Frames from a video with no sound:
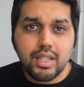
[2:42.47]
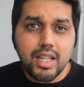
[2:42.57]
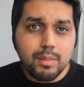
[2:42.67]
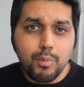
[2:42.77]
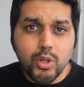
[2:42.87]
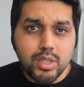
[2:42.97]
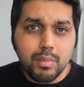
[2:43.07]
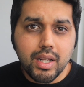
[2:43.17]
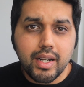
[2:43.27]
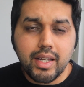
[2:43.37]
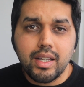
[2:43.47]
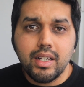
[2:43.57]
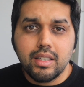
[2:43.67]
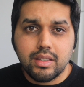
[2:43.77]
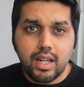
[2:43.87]
There is a possibility
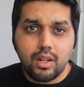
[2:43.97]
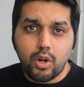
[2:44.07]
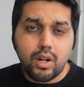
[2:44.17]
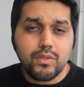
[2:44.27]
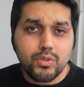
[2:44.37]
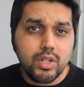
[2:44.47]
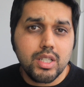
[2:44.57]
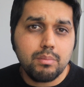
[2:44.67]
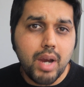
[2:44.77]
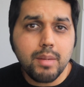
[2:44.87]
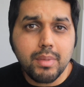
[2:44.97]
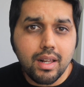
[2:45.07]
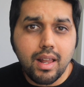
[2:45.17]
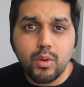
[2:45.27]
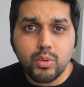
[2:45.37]
that a lot of students might be
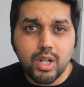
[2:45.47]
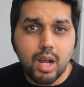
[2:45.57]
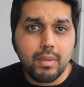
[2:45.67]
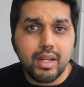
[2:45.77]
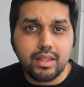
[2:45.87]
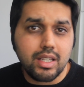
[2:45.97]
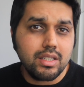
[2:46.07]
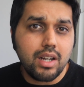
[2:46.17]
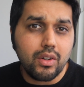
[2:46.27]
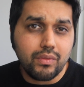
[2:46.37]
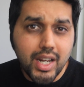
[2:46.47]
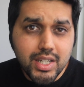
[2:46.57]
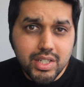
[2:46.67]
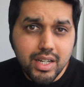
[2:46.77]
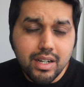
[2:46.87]
allowed to come in at the start of
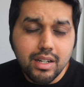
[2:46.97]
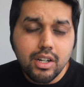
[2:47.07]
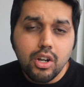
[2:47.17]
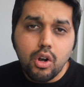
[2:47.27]
next year